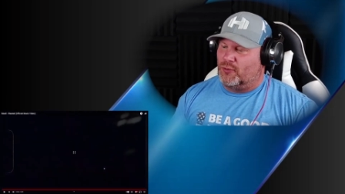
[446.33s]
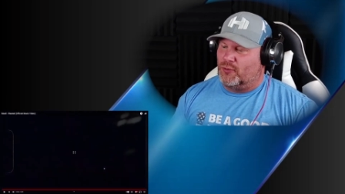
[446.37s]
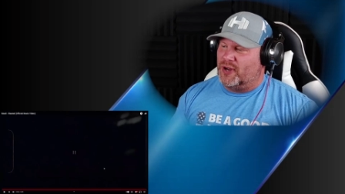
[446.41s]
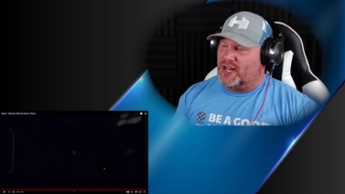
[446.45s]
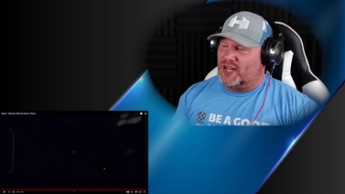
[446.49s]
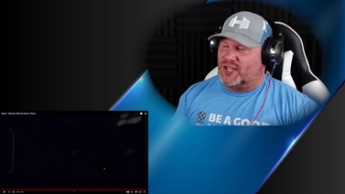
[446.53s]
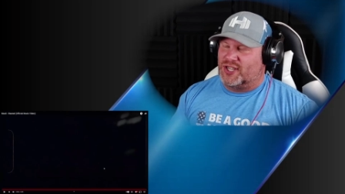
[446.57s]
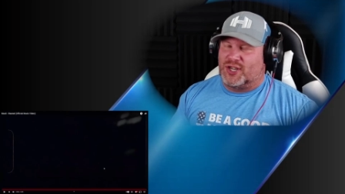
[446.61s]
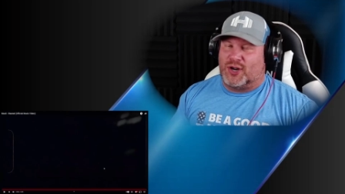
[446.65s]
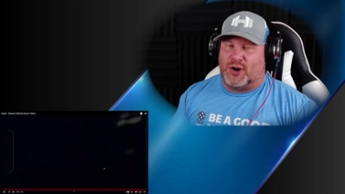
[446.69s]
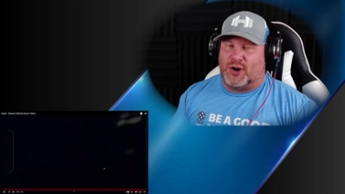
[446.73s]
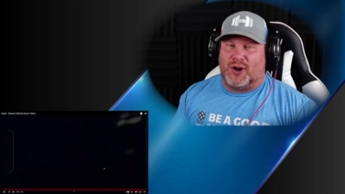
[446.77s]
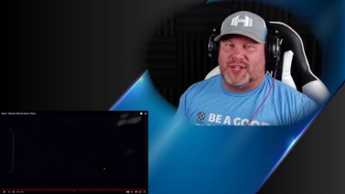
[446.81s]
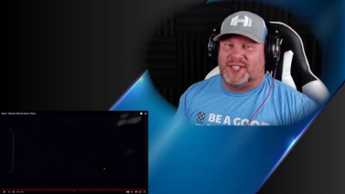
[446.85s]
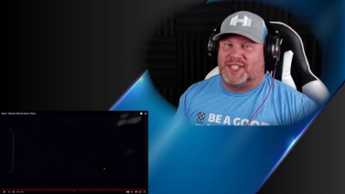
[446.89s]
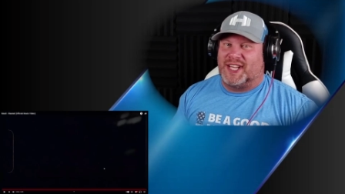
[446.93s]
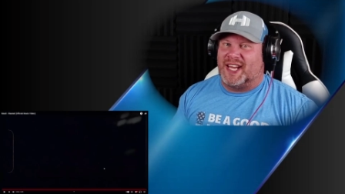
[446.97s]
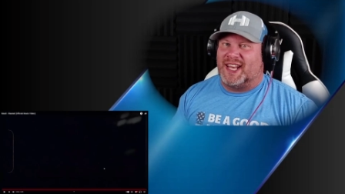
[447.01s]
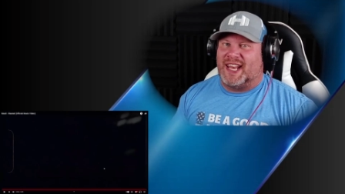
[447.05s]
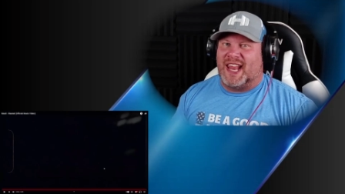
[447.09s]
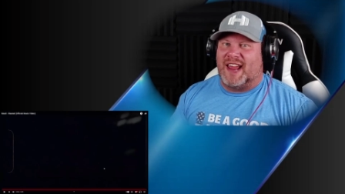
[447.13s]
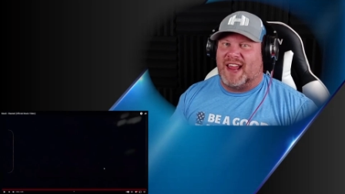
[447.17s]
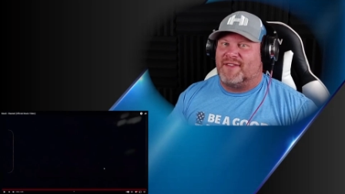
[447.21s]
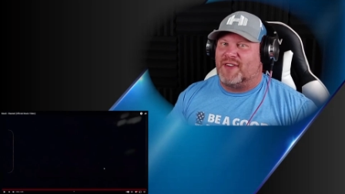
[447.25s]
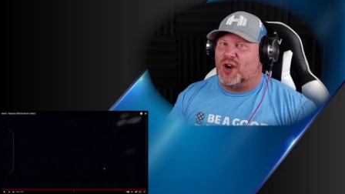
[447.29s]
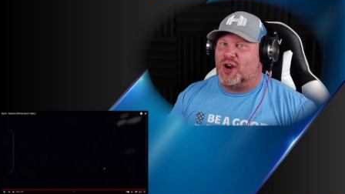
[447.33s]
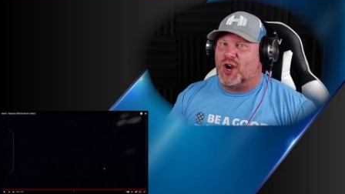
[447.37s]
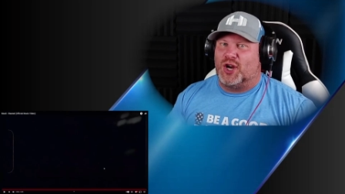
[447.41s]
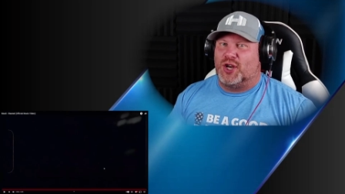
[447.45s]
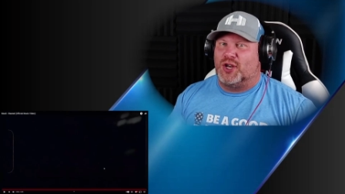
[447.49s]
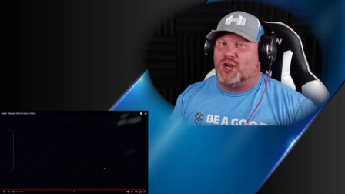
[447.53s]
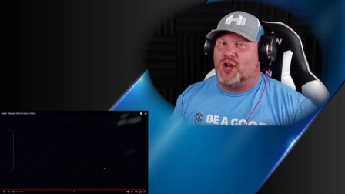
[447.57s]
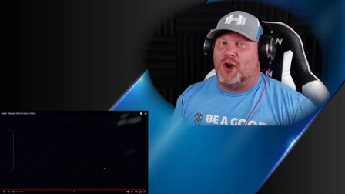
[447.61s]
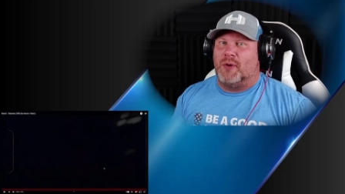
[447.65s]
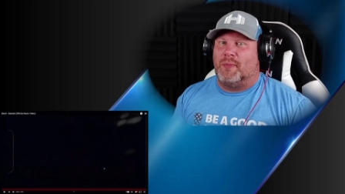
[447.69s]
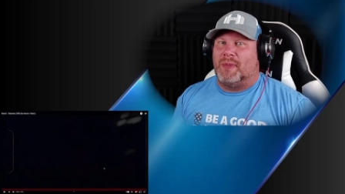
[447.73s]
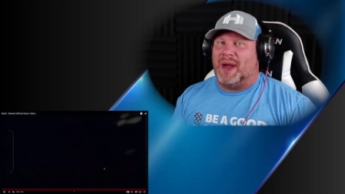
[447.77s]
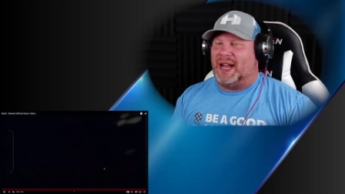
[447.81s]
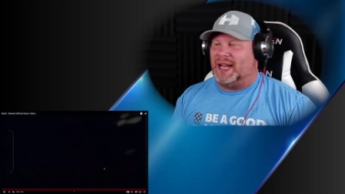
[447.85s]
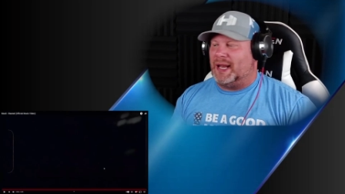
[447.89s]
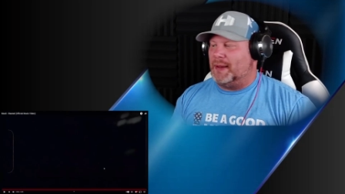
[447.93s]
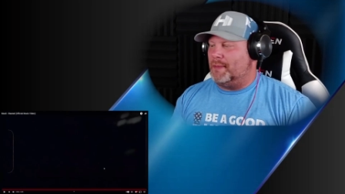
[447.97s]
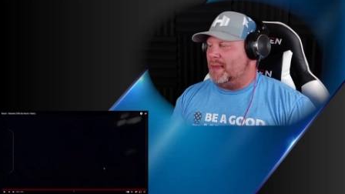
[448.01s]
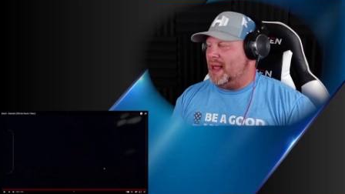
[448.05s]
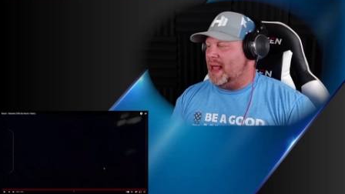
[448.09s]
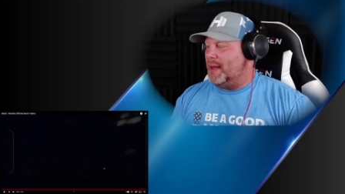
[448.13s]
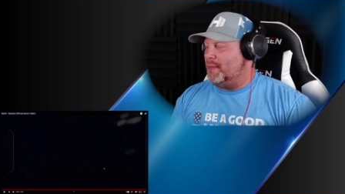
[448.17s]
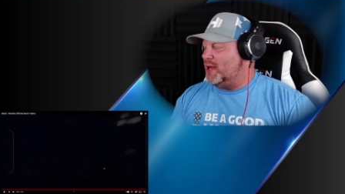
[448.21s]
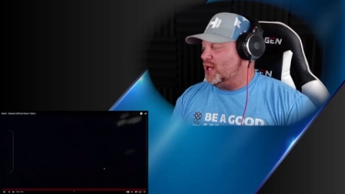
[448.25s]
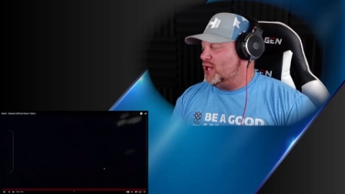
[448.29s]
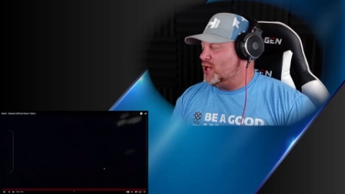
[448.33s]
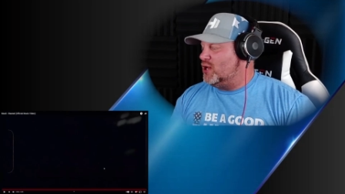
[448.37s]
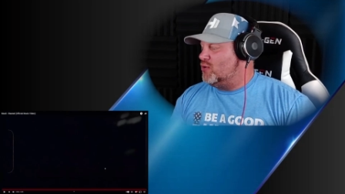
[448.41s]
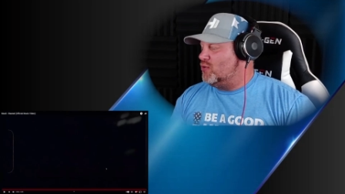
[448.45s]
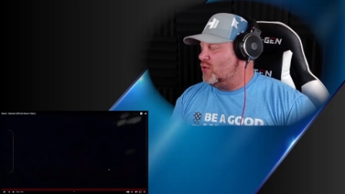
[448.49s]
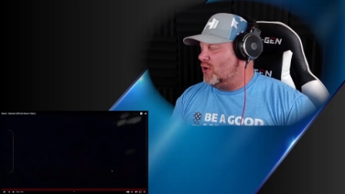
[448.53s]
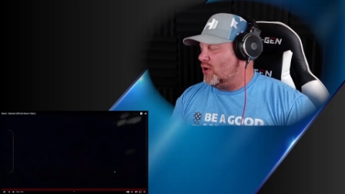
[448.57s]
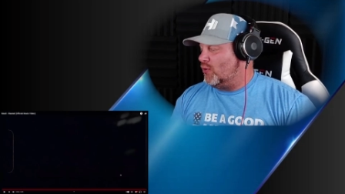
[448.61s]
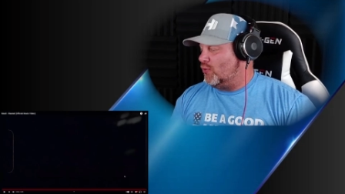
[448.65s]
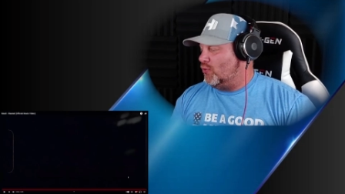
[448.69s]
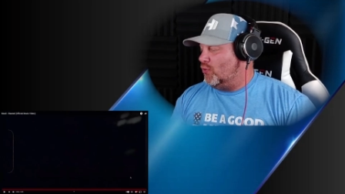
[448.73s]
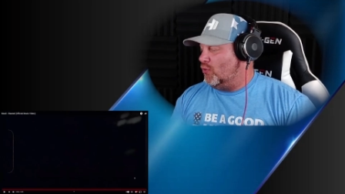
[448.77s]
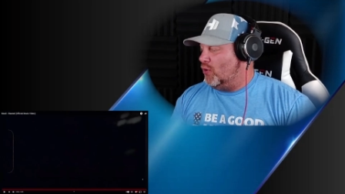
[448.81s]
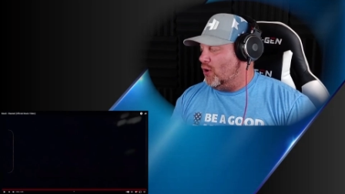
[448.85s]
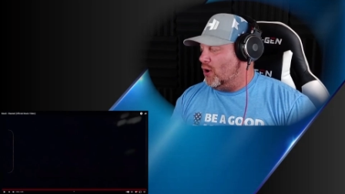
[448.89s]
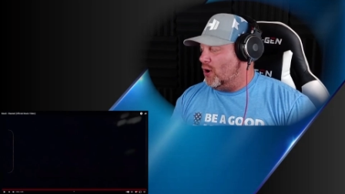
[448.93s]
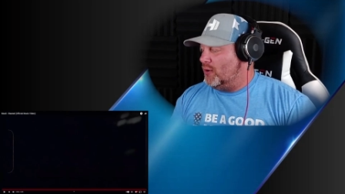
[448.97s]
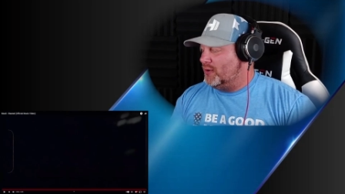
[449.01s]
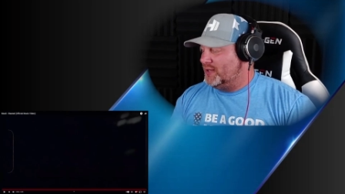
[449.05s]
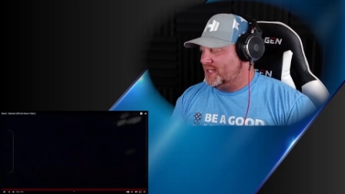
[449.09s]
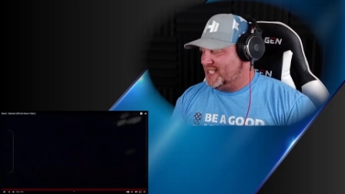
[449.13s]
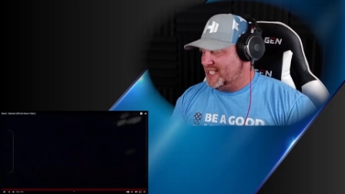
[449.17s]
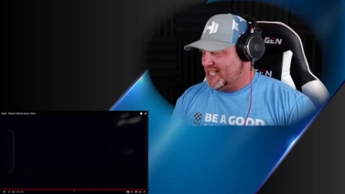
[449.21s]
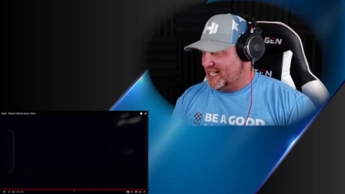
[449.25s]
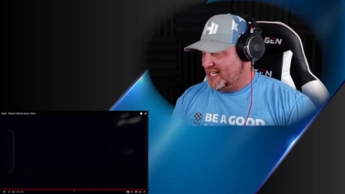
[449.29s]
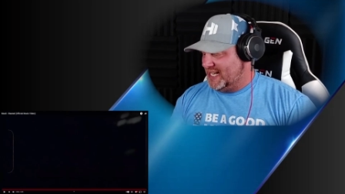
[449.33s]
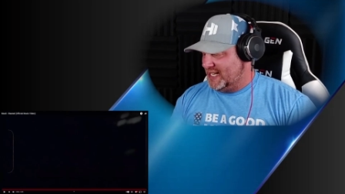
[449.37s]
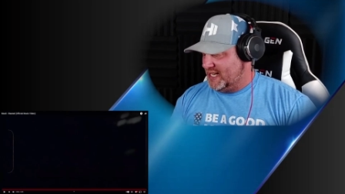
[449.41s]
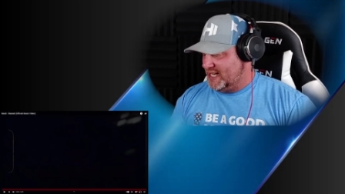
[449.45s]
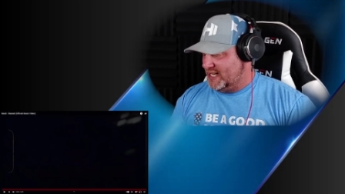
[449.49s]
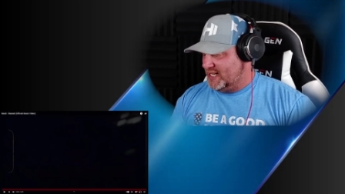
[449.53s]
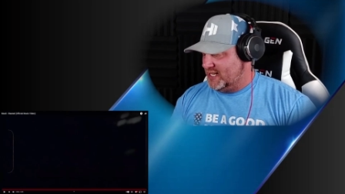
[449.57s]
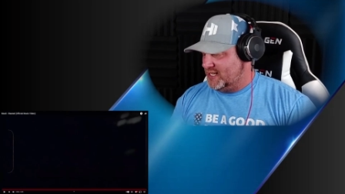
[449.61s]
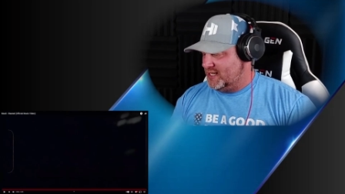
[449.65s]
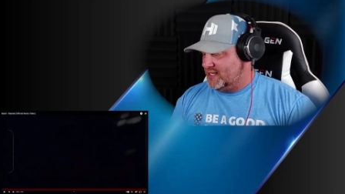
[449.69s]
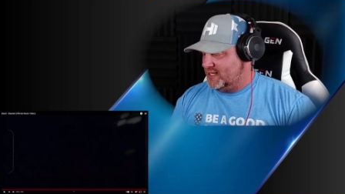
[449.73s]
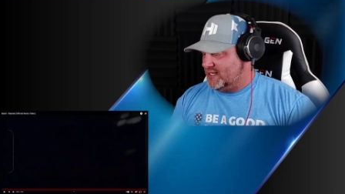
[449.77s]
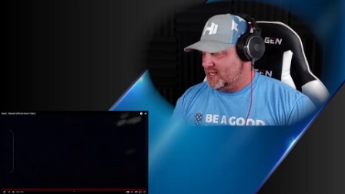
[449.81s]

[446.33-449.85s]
reassurance ain't never hurt nobody, baby. You are wanted.